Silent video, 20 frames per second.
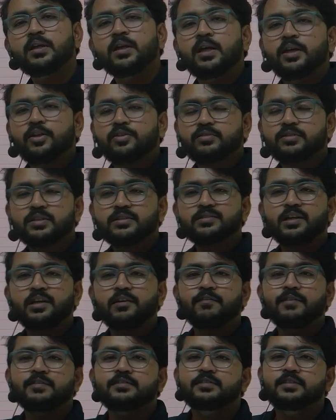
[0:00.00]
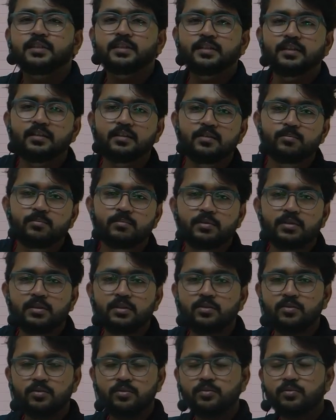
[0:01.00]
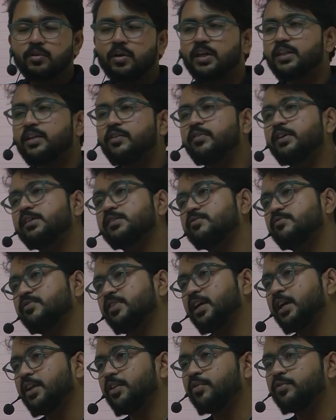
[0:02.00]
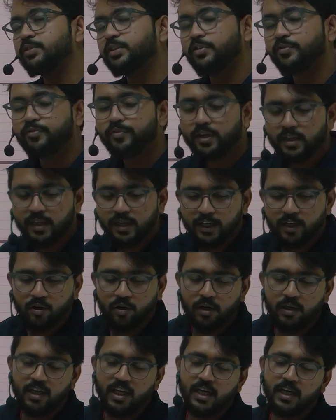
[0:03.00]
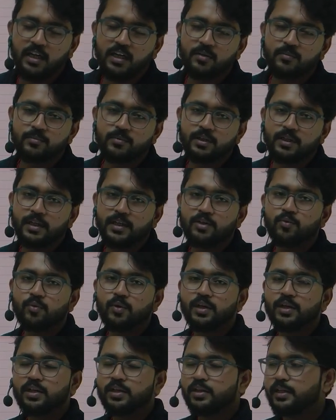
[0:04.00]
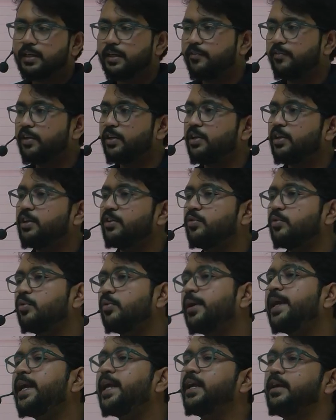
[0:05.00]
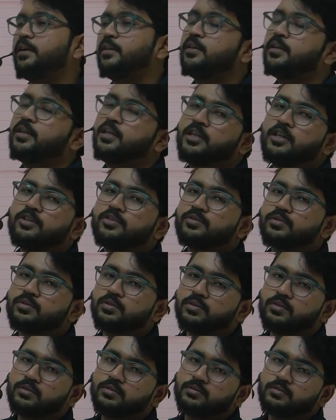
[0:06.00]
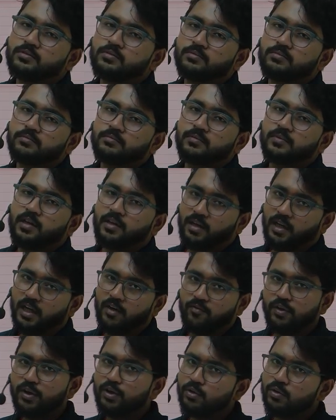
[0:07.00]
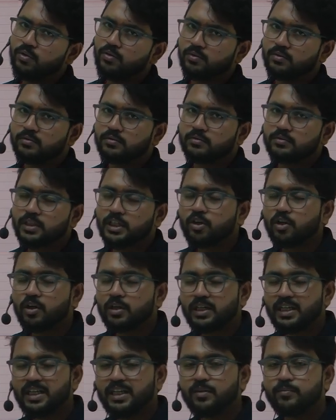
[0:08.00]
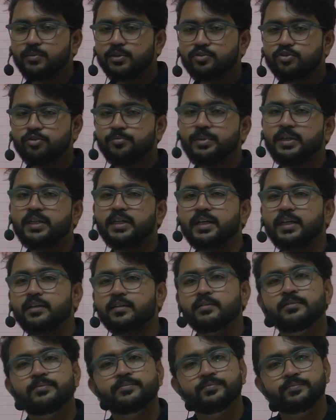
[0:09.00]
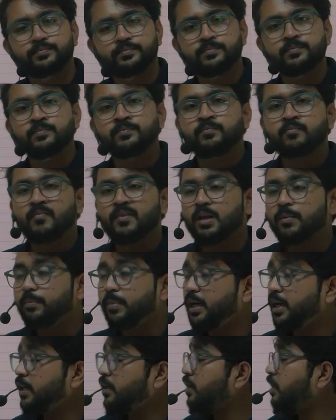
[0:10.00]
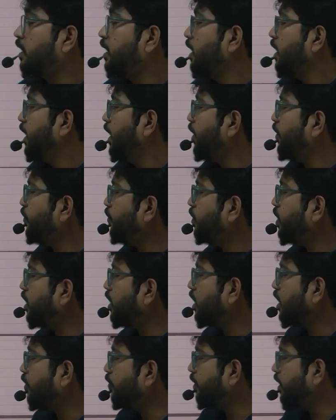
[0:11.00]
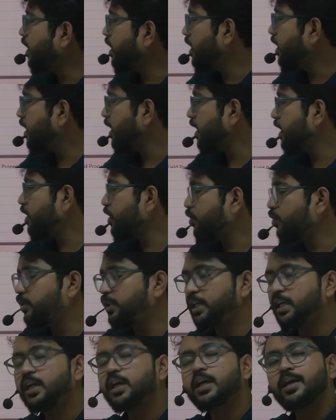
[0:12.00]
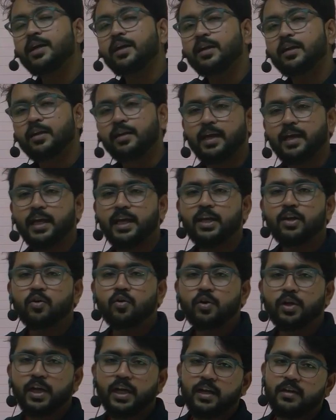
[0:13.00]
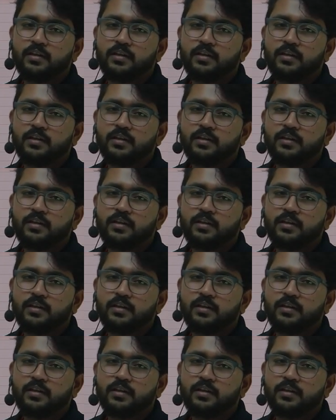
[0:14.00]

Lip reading: you just given serial number to, otherwise we are using field like contact number and you are giving it to 8, so we know that contact number should be 10, but if you are giving length to the 9 or 8,